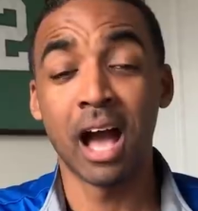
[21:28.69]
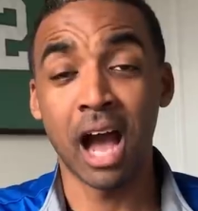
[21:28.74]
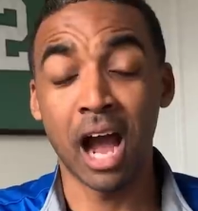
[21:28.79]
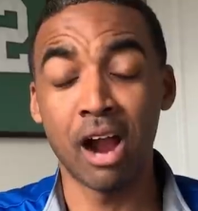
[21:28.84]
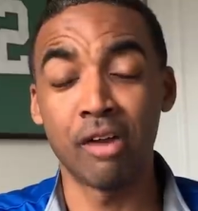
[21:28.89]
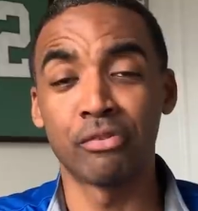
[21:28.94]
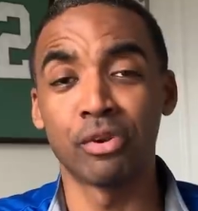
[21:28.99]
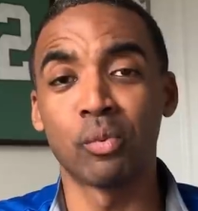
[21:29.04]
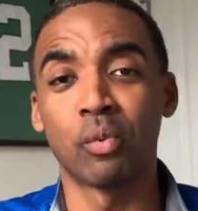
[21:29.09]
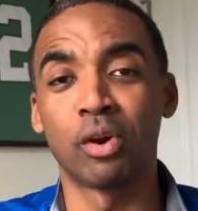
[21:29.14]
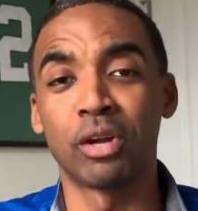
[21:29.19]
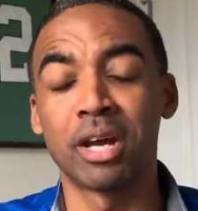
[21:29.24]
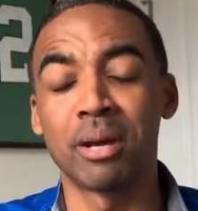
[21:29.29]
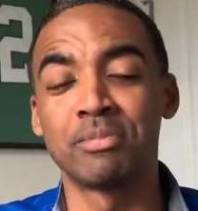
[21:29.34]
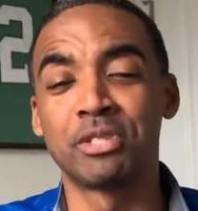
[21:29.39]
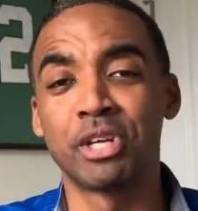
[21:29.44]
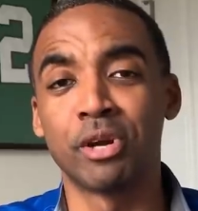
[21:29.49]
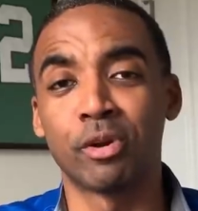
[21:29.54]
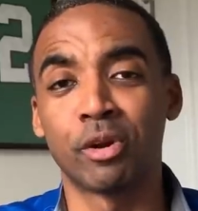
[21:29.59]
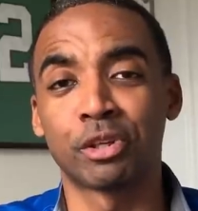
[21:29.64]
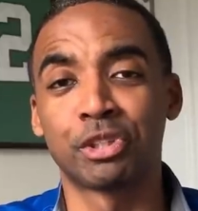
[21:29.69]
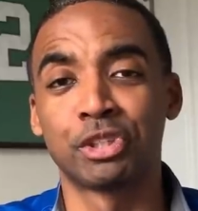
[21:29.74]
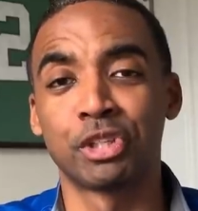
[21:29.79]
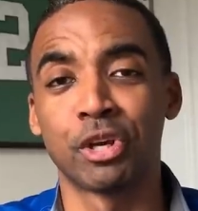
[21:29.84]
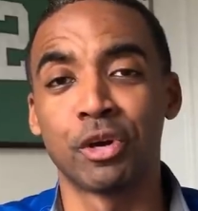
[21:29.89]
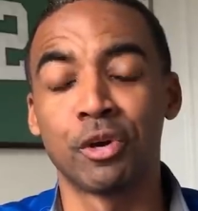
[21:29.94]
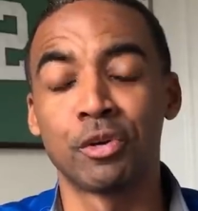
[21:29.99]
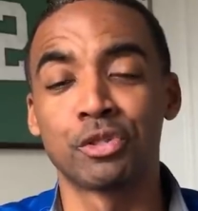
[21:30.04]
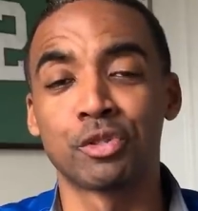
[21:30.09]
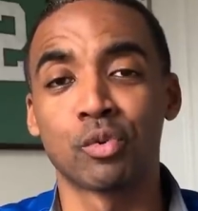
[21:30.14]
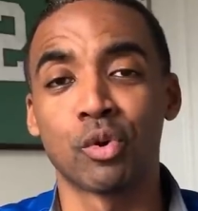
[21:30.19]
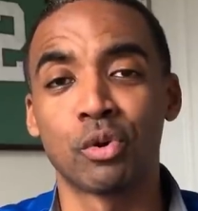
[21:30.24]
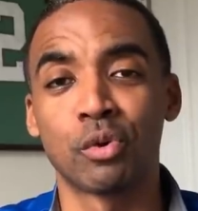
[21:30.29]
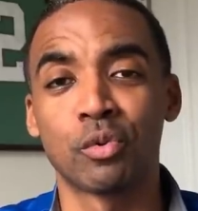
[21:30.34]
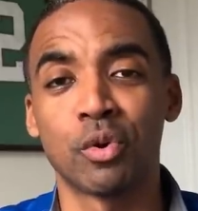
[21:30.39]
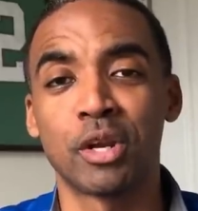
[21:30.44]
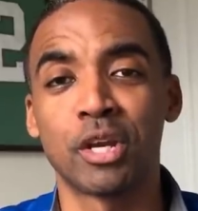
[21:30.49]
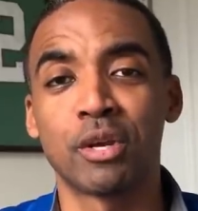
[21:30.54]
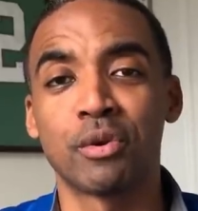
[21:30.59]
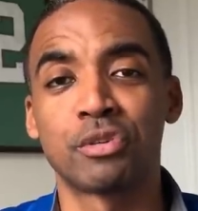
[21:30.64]
Hi everyone, I'm Derek Jones,
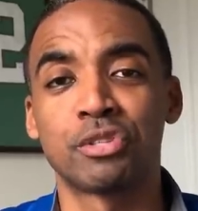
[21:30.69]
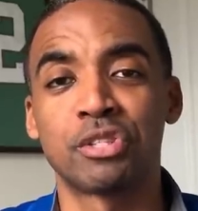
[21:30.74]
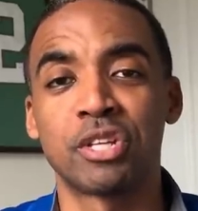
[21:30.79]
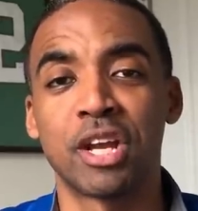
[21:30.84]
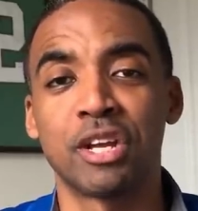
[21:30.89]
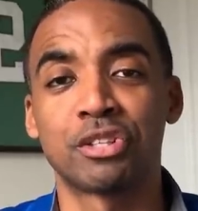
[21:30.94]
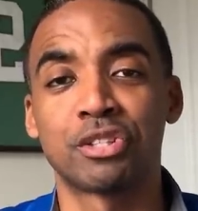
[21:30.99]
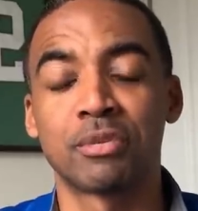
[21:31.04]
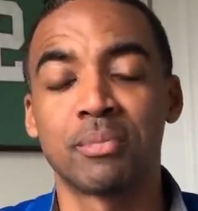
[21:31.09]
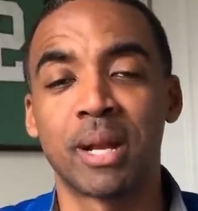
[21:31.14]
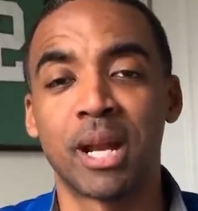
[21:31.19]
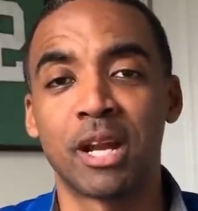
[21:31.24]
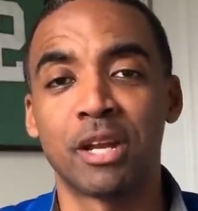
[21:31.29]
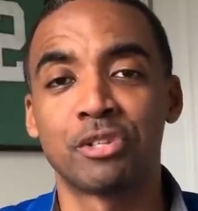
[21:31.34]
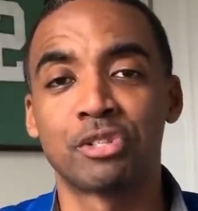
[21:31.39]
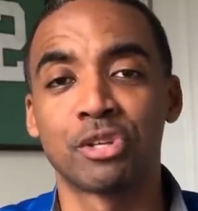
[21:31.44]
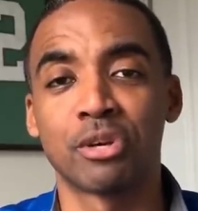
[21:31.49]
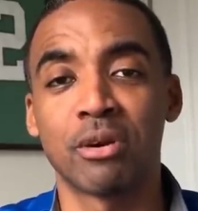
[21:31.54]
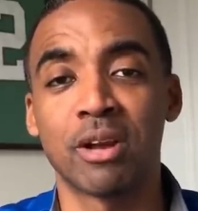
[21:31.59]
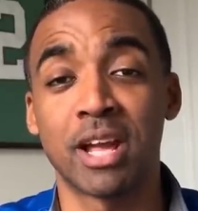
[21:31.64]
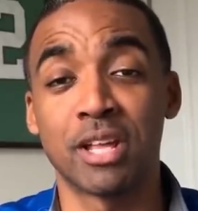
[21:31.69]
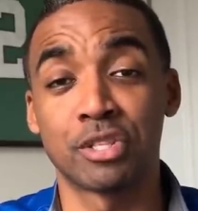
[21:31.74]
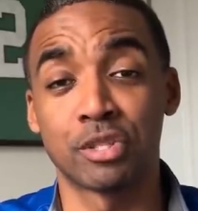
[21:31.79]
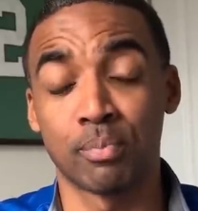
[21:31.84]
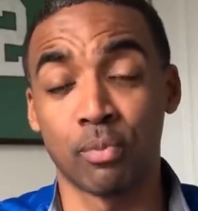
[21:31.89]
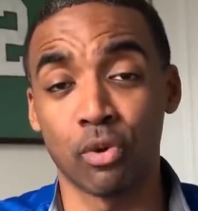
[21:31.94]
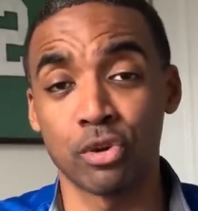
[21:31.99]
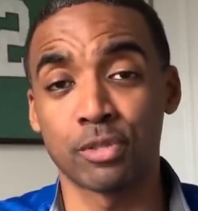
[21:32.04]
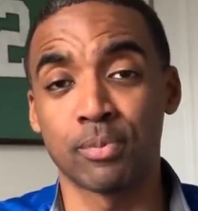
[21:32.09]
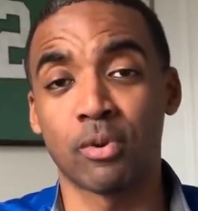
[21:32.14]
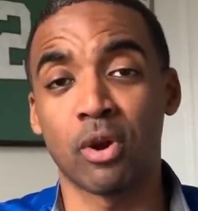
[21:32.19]
Rowan Radio Station Manager and Sports